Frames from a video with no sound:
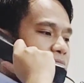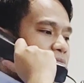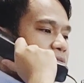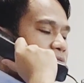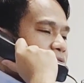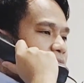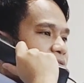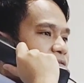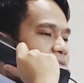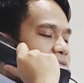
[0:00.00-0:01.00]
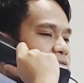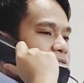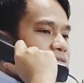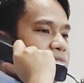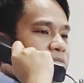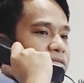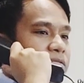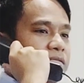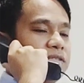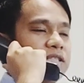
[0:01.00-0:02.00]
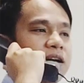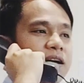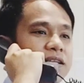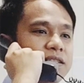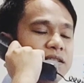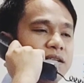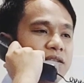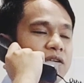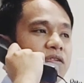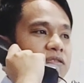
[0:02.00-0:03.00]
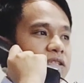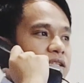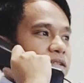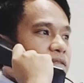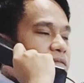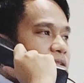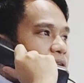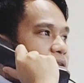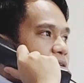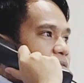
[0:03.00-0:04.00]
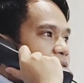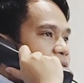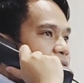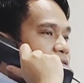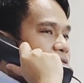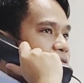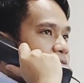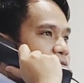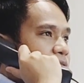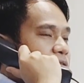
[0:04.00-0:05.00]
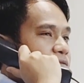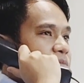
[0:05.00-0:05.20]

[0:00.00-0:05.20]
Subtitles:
because of the advancement of science and technology and the field of